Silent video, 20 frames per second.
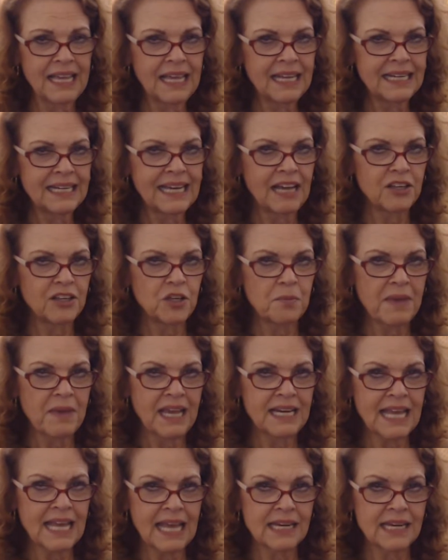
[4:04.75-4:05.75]
Now, you may
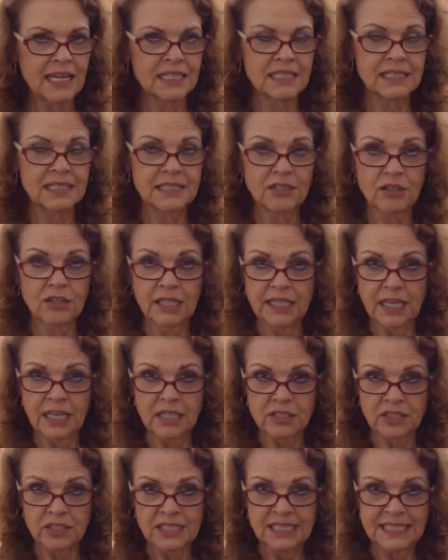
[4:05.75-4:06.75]
not necessarily
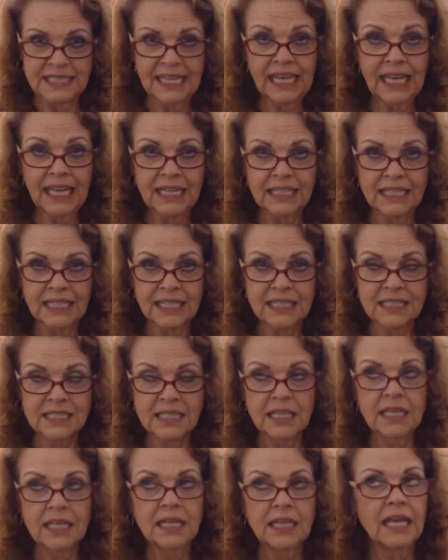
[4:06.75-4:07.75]
understand it,
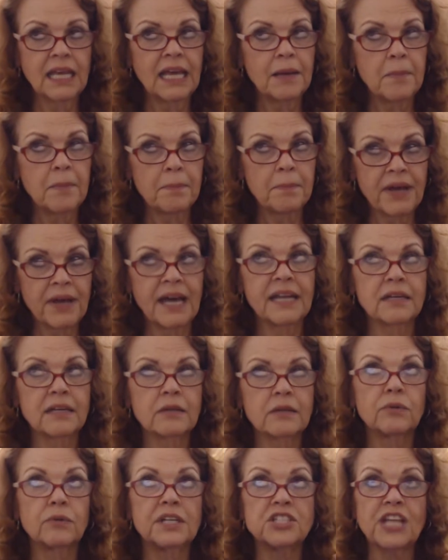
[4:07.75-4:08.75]
but
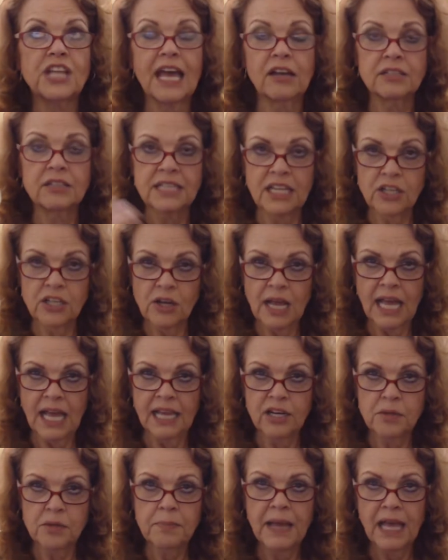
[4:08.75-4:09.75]
reach out to your
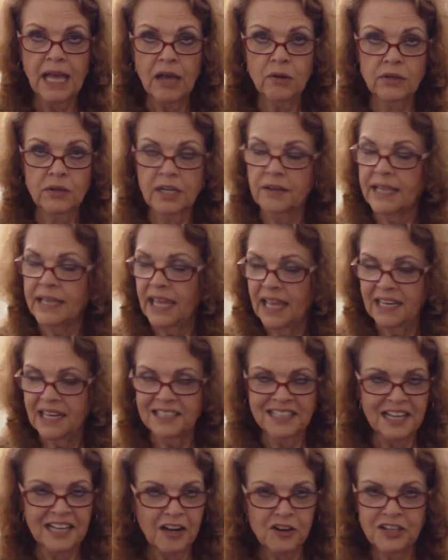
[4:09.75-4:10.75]
higher power again,
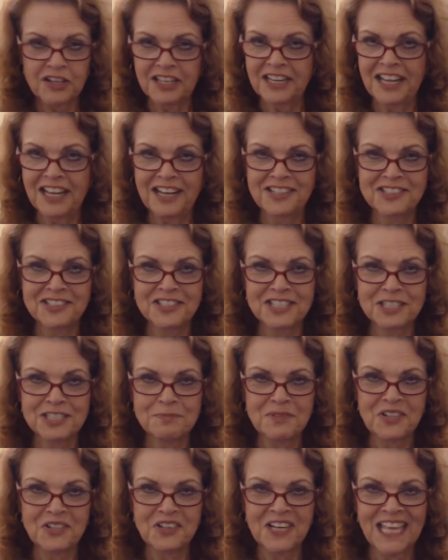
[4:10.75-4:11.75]
guardian angel,
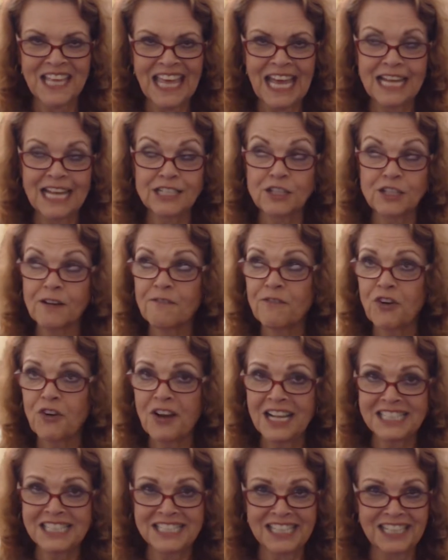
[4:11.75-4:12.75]
spirit guide, your
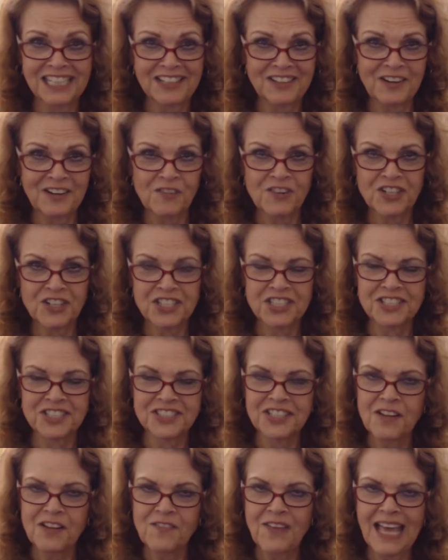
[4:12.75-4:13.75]
voice of the universe, your
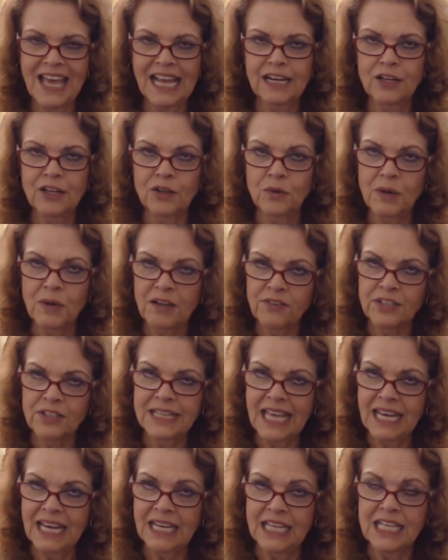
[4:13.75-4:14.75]
divine, whoever
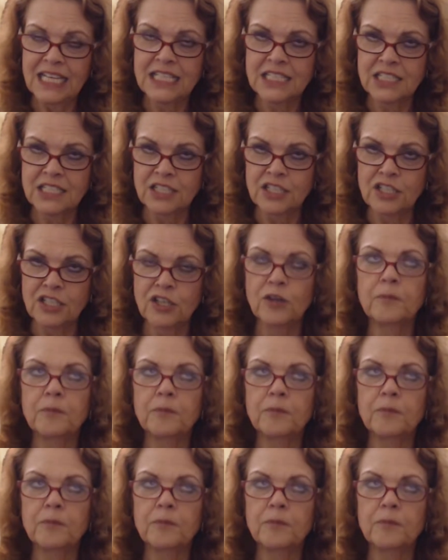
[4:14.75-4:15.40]
that is to you,